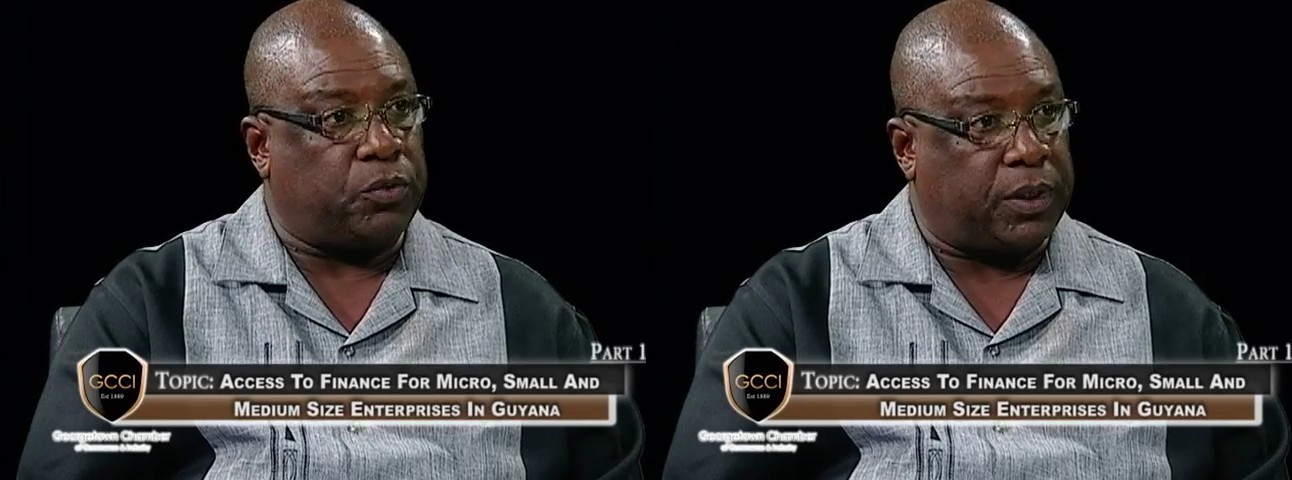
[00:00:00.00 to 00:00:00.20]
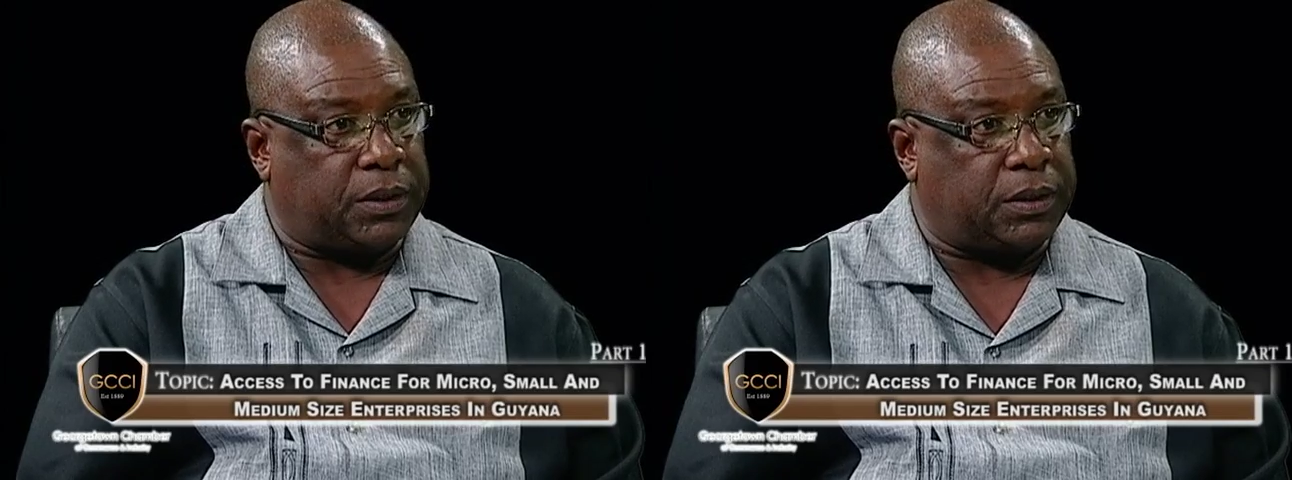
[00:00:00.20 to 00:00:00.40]

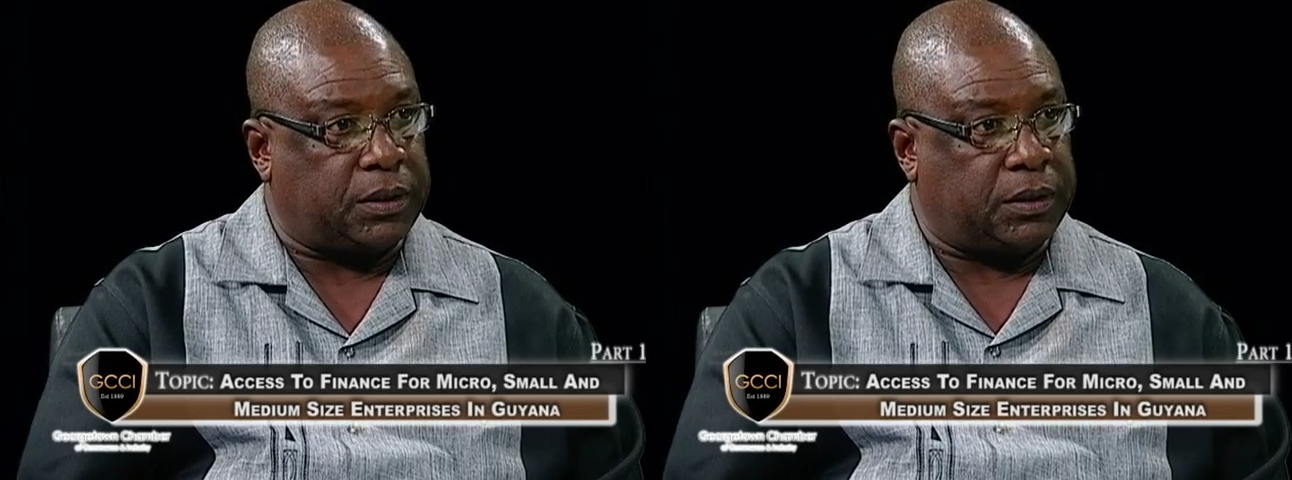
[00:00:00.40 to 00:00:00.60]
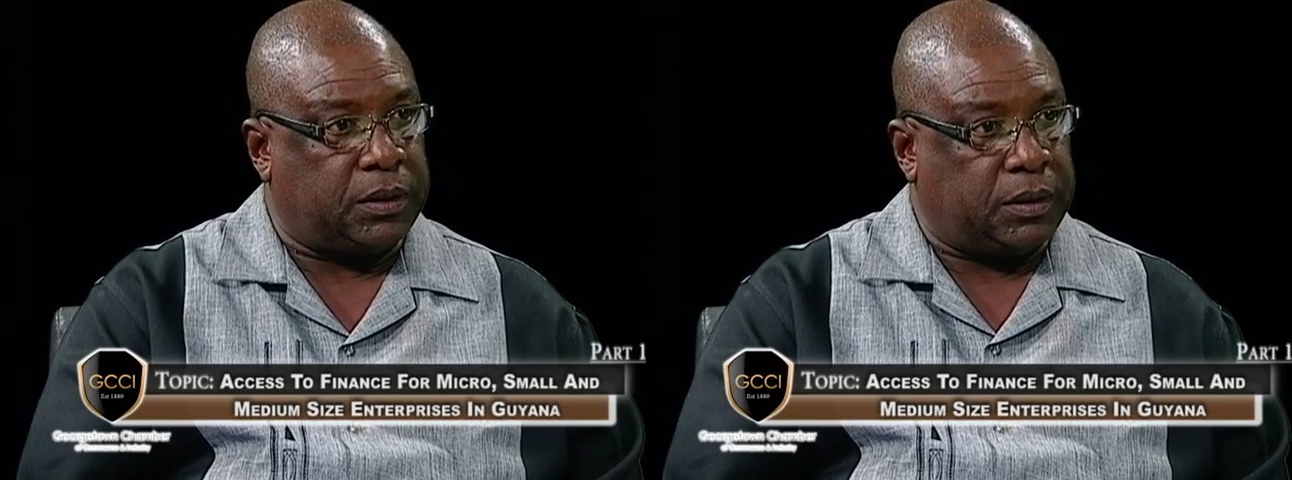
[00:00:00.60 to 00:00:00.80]
US
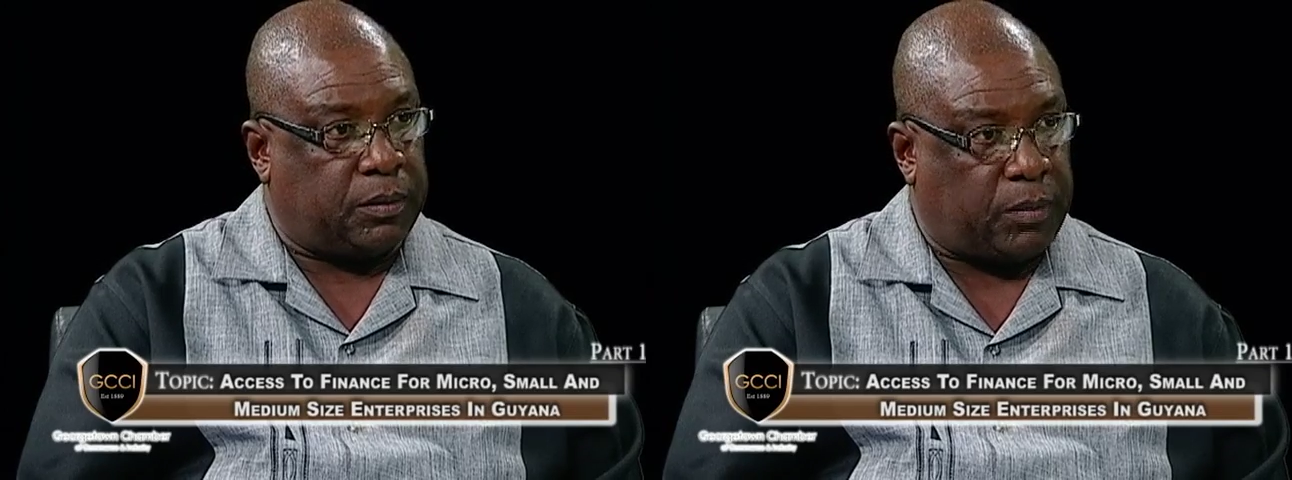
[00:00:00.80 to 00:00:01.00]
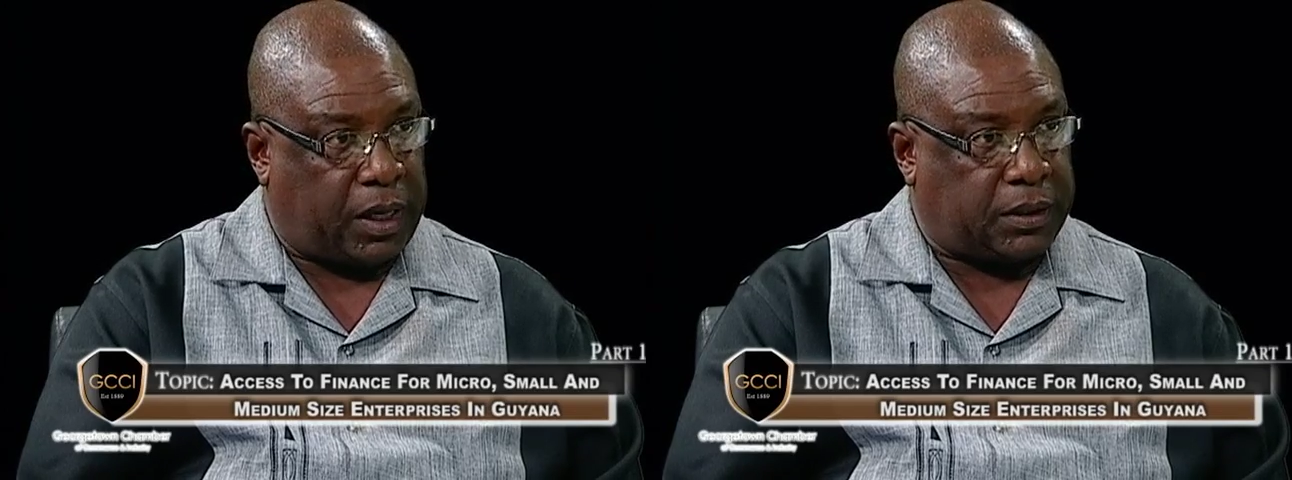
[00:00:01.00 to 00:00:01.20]

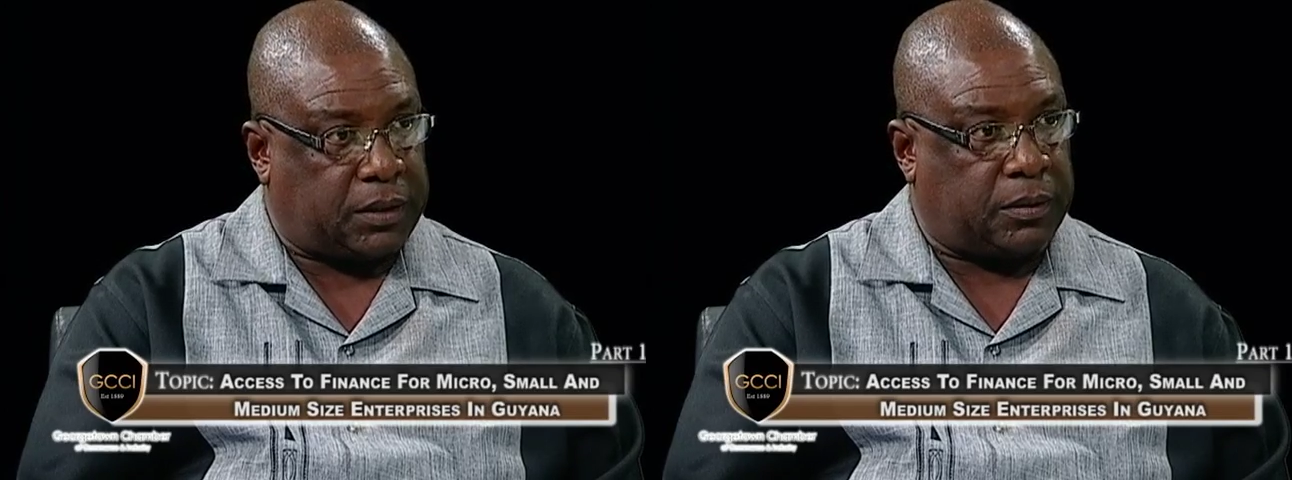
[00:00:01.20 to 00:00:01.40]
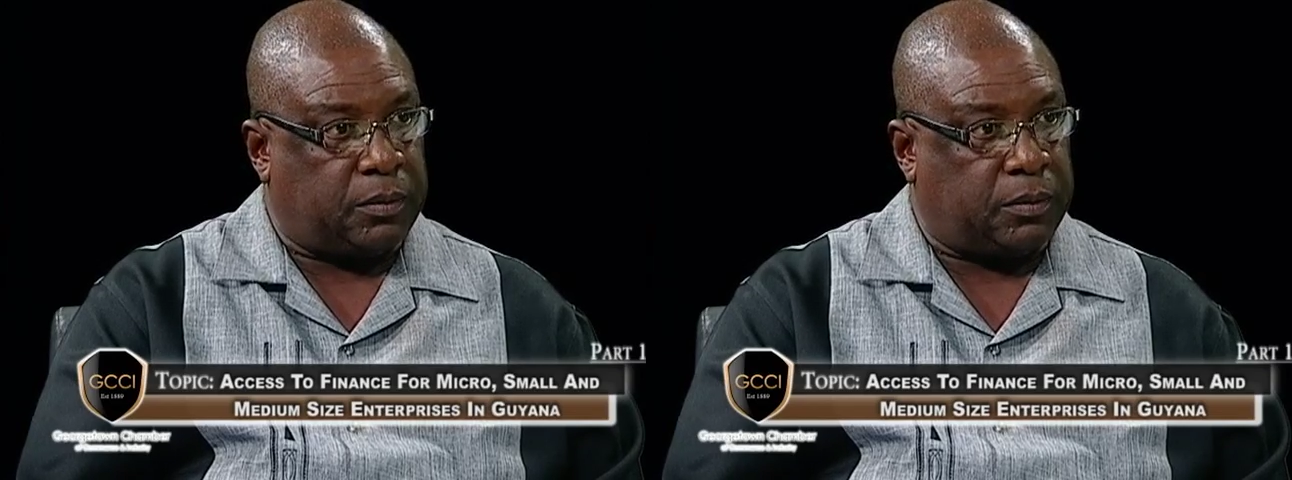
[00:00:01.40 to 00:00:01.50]
max